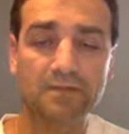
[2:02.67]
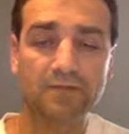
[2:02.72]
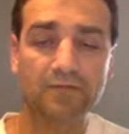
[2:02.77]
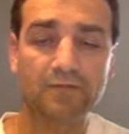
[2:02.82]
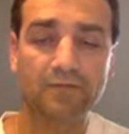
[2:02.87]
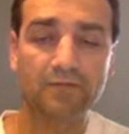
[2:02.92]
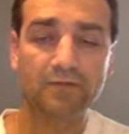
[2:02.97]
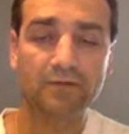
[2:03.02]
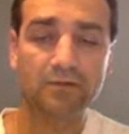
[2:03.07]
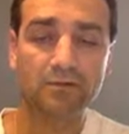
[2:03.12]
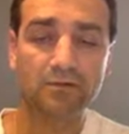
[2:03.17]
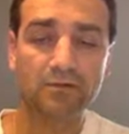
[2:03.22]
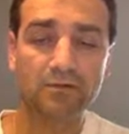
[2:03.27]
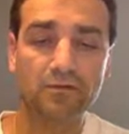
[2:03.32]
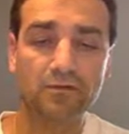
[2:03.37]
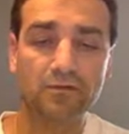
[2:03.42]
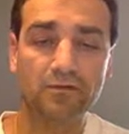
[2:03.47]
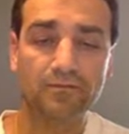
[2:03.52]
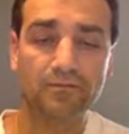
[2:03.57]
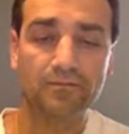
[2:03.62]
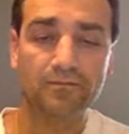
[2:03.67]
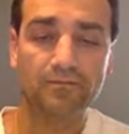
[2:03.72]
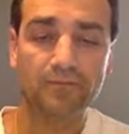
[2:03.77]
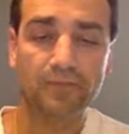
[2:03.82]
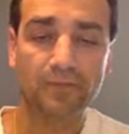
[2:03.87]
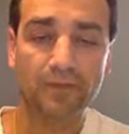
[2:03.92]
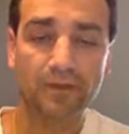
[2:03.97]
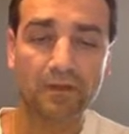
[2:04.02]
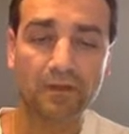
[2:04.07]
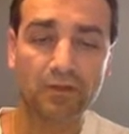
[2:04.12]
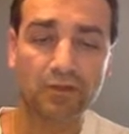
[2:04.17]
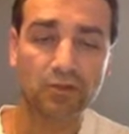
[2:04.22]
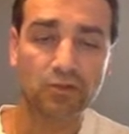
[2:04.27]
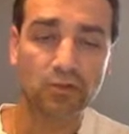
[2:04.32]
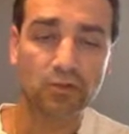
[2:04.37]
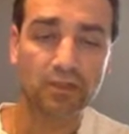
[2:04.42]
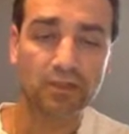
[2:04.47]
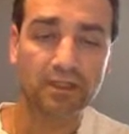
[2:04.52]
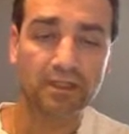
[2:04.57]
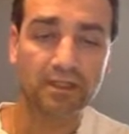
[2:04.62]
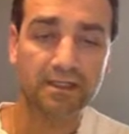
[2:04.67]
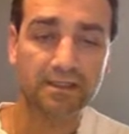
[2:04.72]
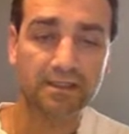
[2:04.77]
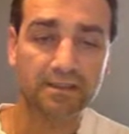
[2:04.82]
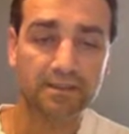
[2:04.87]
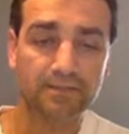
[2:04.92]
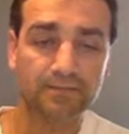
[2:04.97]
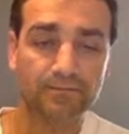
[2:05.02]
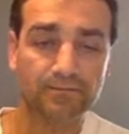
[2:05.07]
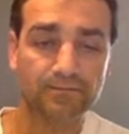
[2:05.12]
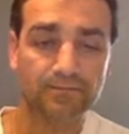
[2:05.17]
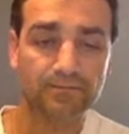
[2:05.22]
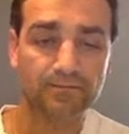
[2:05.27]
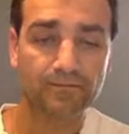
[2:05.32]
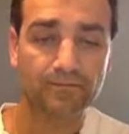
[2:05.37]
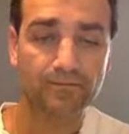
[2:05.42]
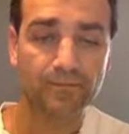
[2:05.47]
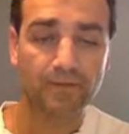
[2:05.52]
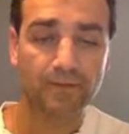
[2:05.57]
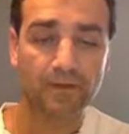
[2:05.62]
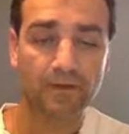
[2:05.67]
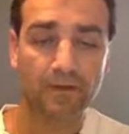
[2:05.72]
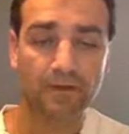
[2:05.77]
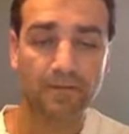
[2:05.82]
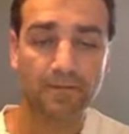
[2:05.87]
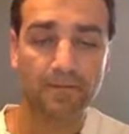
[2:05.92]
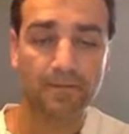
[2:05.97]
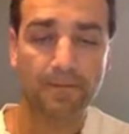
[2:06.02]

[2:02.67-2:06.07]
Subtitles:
flows into a lake, okay?